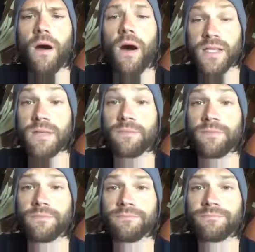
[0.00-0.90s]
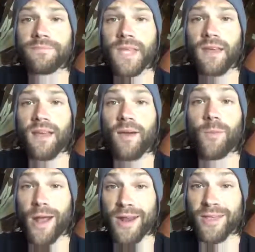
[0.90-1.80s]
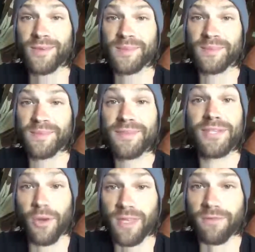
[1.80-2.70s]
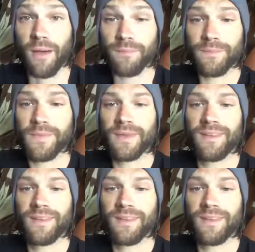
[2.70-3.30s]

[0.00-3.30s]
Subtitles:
Awesome. Proud of you. Don't give up.